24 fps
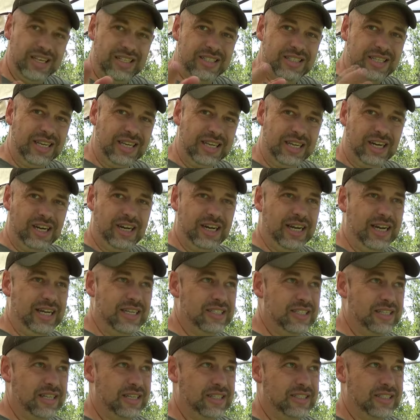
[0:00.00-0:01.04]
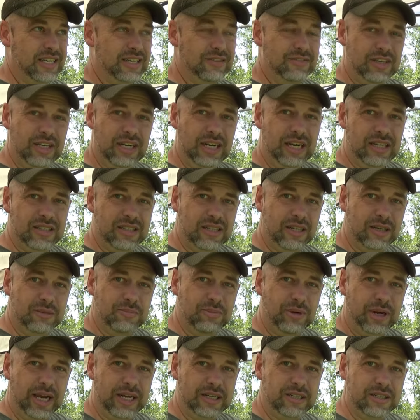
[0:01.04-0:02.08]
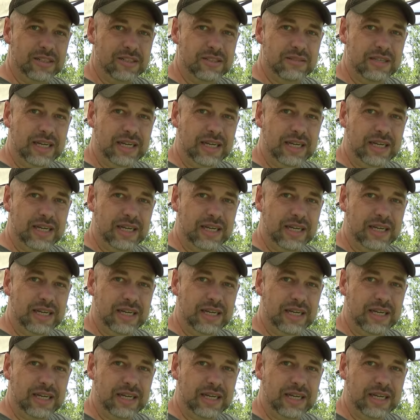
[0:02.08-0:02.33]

Take care, guys. Stay safe. Get out there and practice.